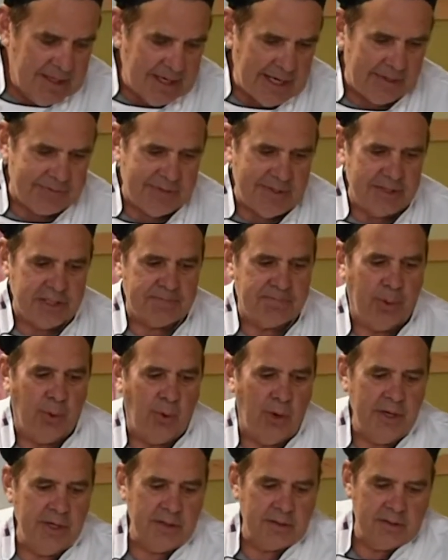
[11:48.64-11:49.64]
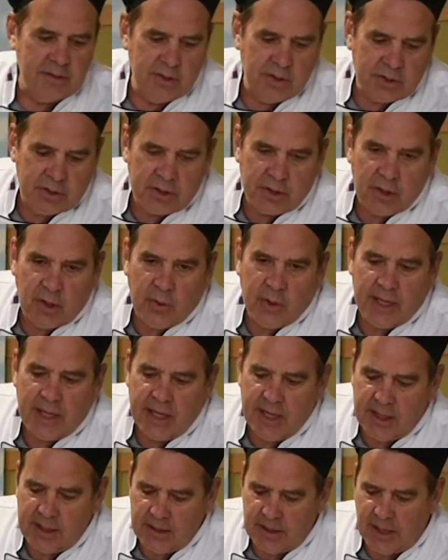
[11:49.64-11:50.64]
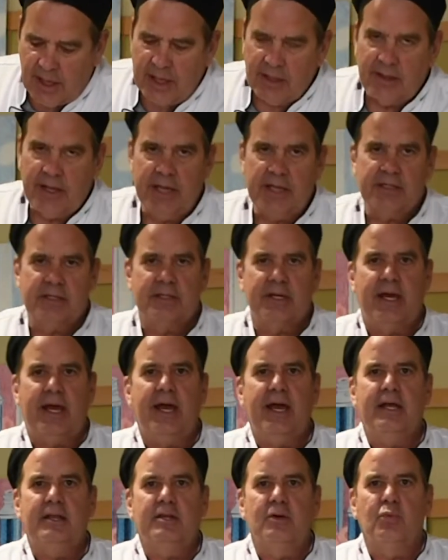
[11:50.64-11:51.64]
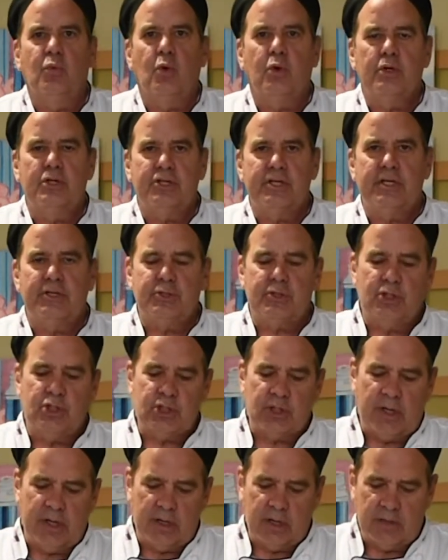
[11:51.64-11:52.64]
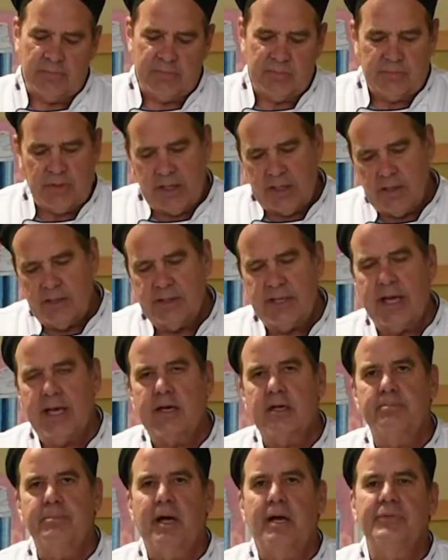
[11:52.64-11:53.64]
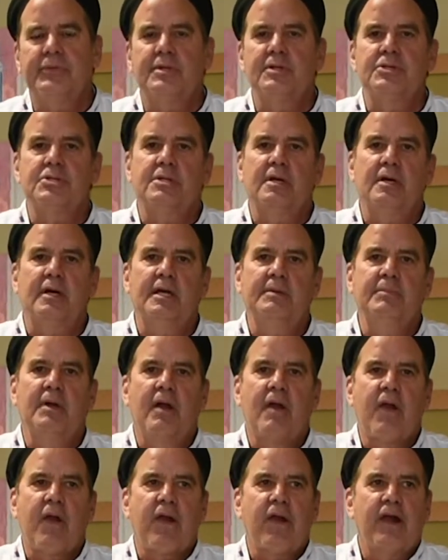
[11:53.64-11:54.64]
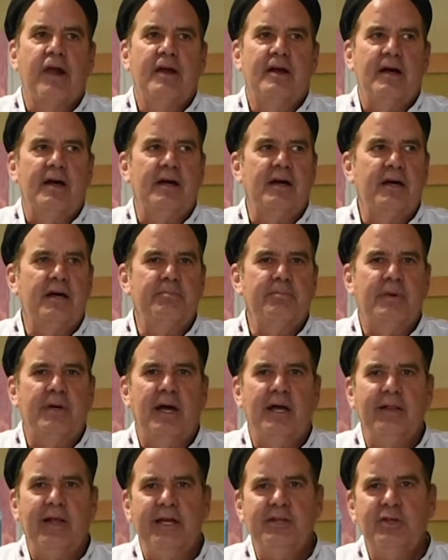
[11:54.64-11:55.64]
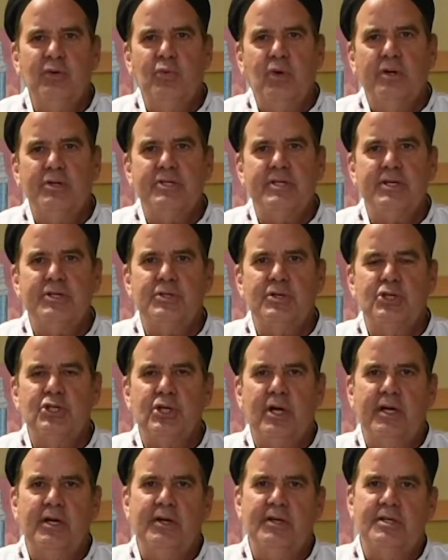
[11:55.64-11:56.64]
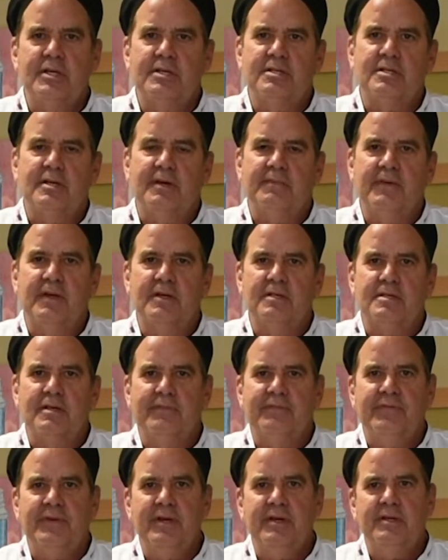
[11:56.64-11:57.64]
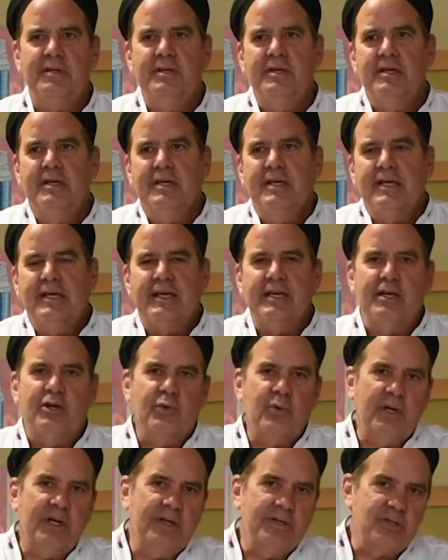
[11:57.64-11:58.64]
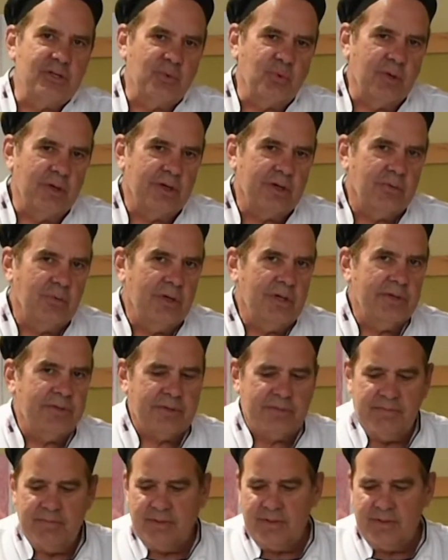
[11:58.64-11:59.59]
At this point, you can go ahead. I like to add the Worcestershire right in at about this time. I like the Worcestershire. It's a fun ingredient to work with.